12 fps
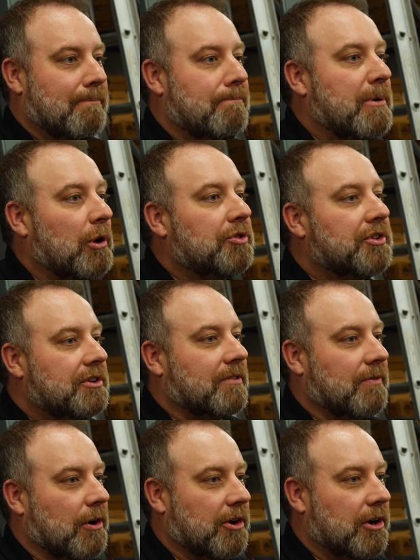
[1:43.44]
built the
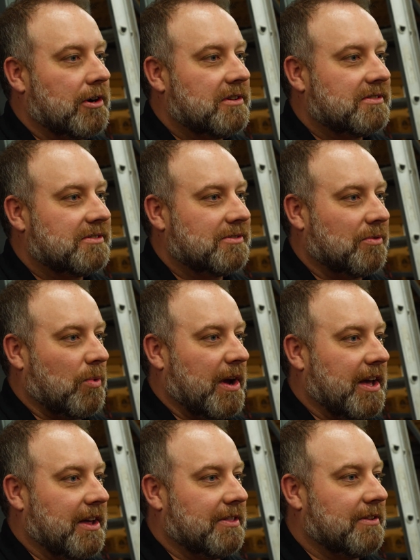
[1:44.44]
diverter
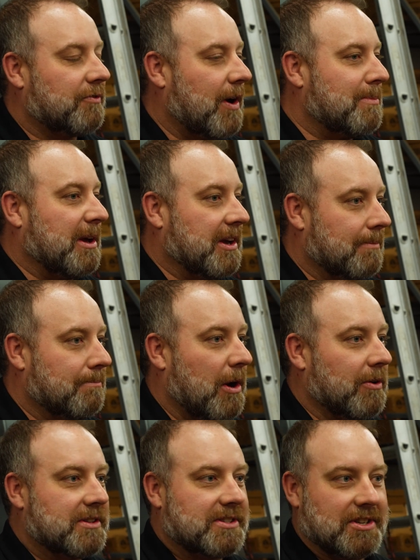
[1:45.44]
with framing
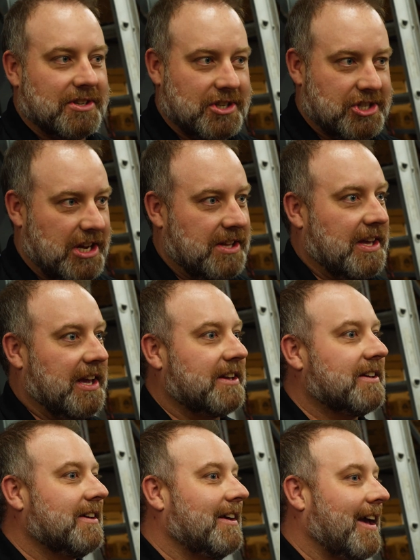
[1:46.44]
components,
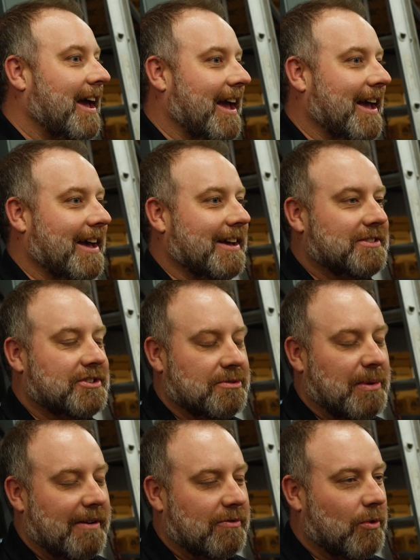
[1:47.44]
sheathing, and
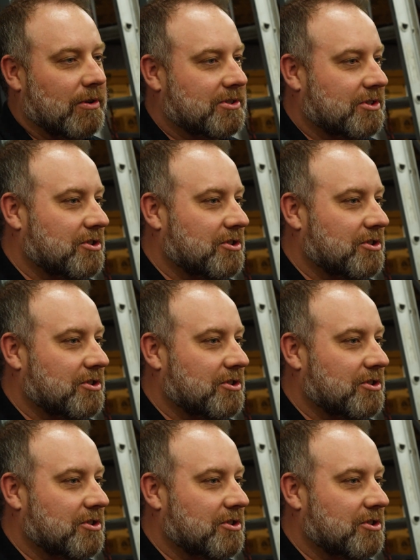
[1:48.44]
2x4s or